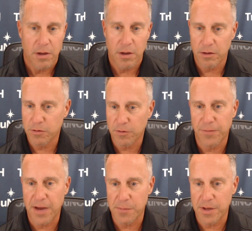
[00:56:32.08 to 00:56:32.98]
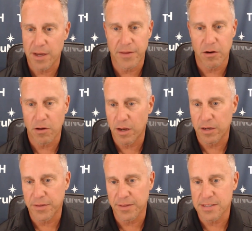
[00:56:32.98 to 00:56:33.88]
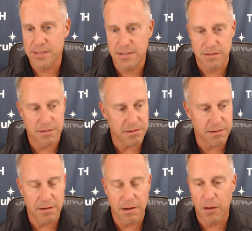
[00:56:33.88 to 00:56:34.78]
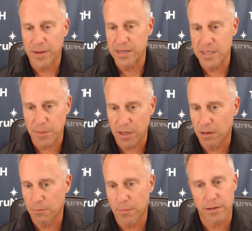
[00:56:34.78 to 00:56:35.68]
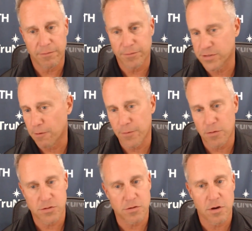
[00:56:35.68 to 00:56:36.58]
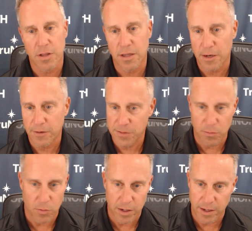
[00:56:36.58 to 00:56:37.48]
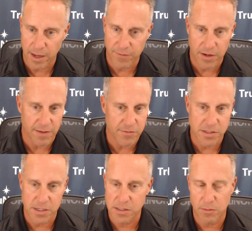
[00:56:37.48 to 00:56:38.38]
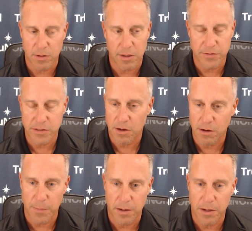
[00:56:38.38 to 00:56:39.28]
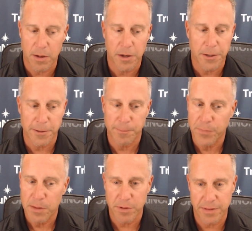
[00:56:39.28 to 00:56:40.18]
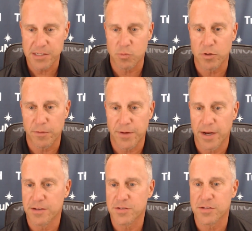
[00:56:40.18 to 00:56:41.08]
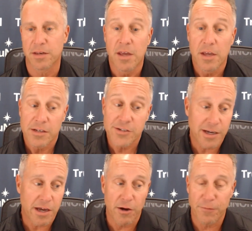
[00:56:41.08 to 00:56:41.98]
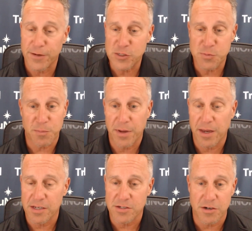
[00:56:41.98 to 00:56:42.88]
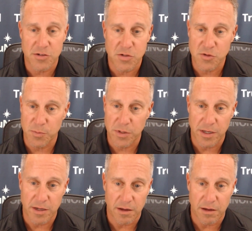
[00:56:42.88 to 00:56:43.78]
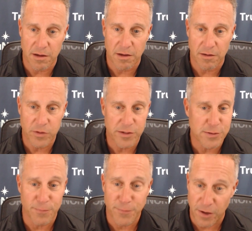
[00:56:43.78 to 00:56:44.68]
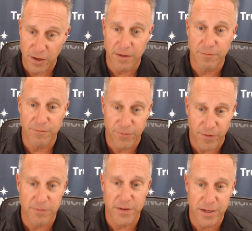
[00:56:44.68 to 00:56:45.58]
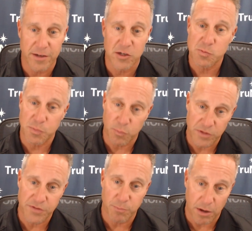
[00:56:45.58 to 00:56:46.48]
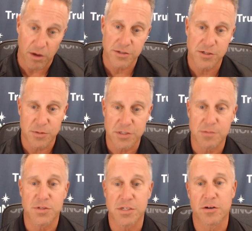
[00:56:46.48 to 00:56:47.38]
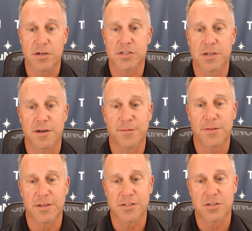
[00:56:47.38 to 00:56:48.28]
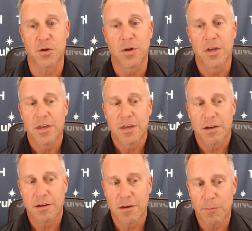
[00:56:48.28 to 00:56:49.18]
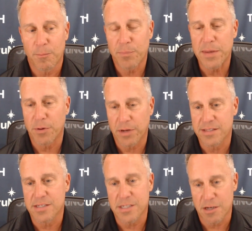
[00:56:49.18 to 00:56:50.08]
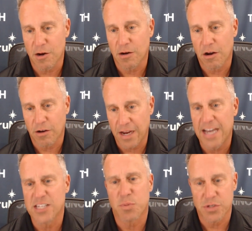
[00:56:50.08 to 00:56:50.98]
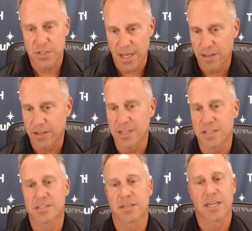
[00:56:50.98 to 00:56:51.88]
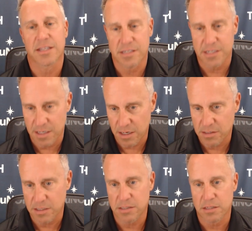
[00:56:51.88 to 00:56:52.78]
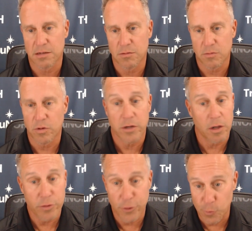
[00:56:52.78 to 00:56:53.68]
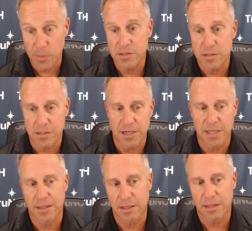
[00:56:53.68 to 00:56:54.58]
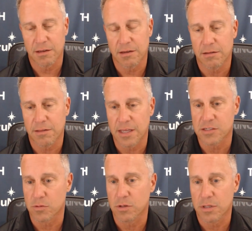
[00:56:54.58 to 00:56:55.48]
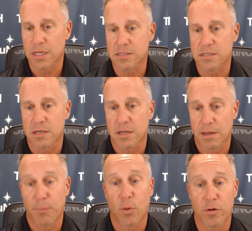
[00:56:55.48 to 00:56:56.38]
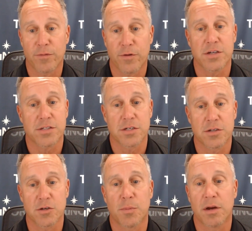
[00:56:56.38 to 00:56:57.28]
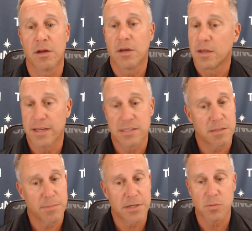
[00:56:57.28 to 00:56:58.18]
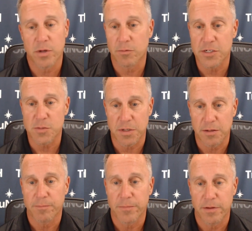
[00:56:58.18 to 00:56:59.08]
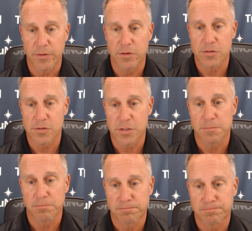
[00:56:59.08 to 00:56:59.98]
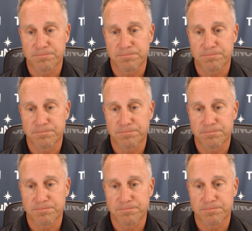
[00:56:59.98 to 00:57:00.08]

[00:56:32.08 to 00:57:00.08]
Uh, you can find me on there. Anything that's uh, on my email, my cell phones are all on there. If someone wanted to have a conversation, I would love to talk about it. Um, but Perfect. That's where to find us. And check out our Facebook page and our social media. Uh, we do some fun, fun videos with, but also with some serious stuff. And so um, people get to see our, our guys' personalities and get to see us as a, you know, humans. And I think the, that's, yeah. that's important for us to do, but that's the best way to reach me if you're interested. Love it.